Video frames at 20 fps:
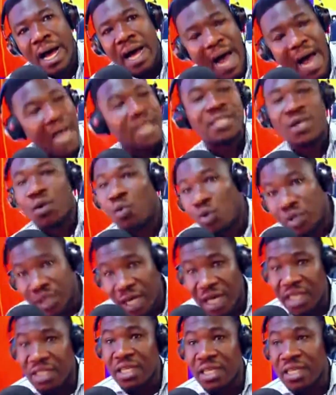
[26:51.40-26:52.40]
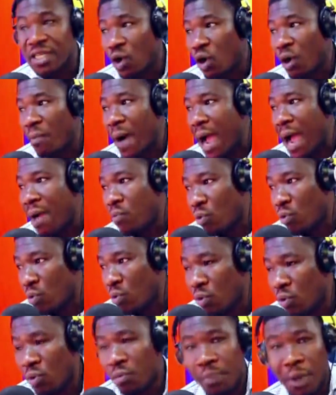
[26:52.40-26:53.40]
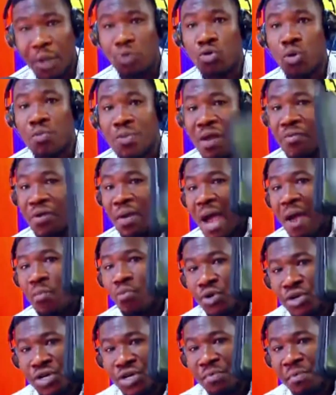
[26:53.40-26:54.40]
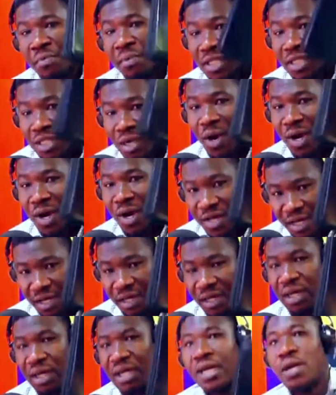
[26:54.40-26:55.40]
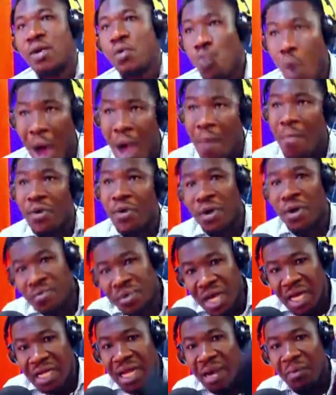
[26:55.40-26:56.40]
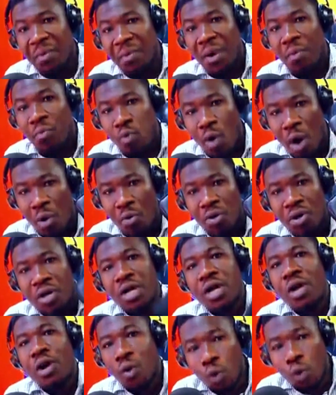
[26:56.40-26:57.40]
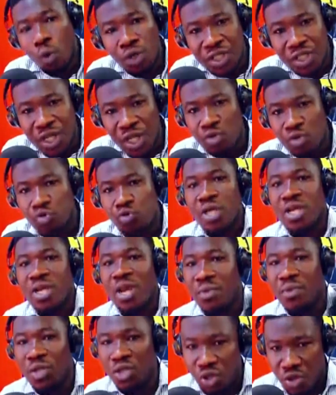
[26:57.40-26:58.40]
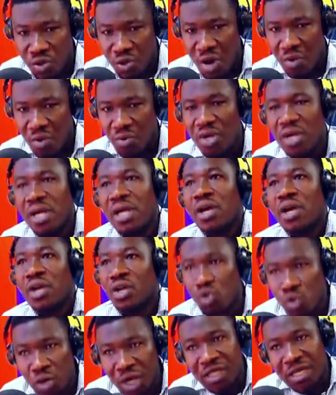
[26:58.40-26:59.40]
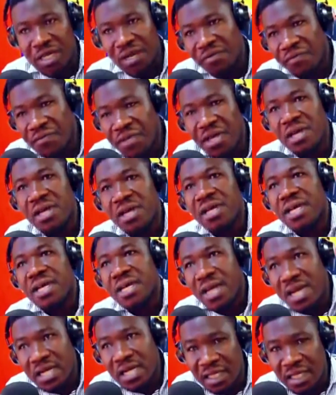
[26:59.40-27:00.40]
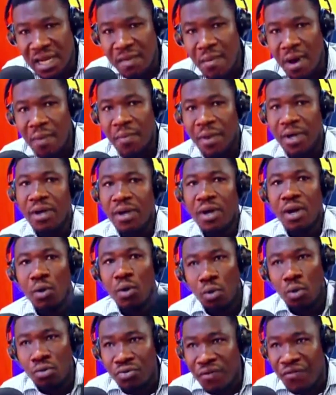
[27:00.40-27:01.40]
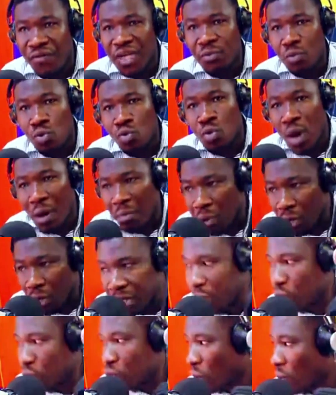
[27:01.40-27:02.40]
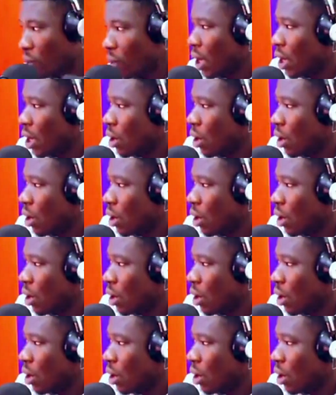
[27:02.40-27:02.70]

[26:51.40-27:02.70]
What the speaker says: I say quotations or Bible, but to be our Bible need in Betsawadi, why may be any member wow, Utiel Swanya mean Shrow, to the Tefi, Nettie Mammy, Utre Facebook or Kingdom